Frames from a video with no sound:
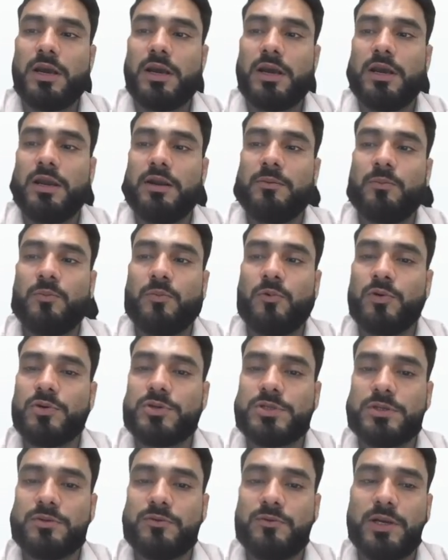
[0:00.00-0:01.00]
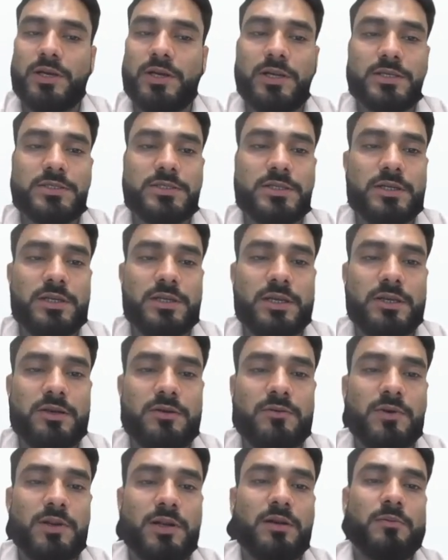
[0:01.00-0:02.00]
and post validation
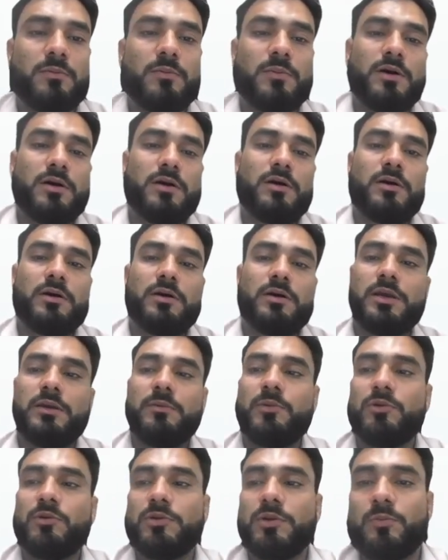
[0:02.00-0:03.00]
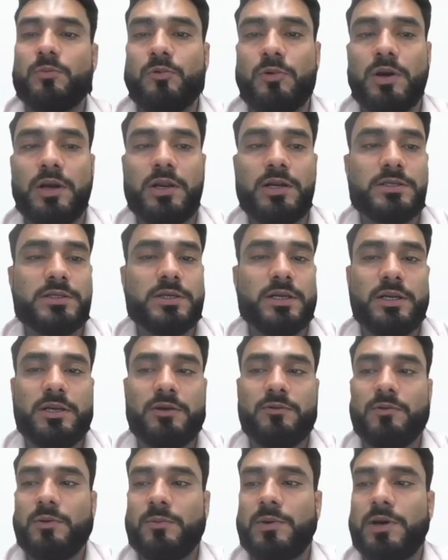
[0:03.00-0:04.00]
it will give you the points and
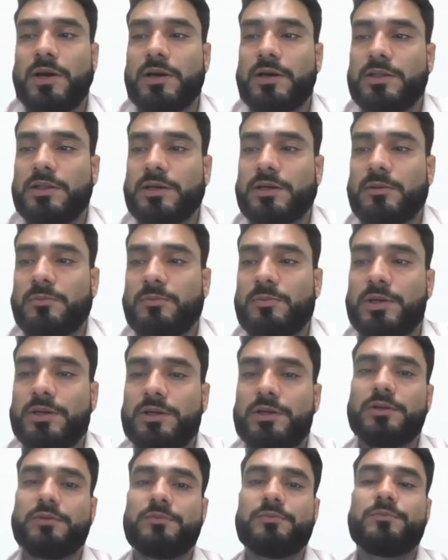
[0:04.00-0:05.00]
it will mark as a complete.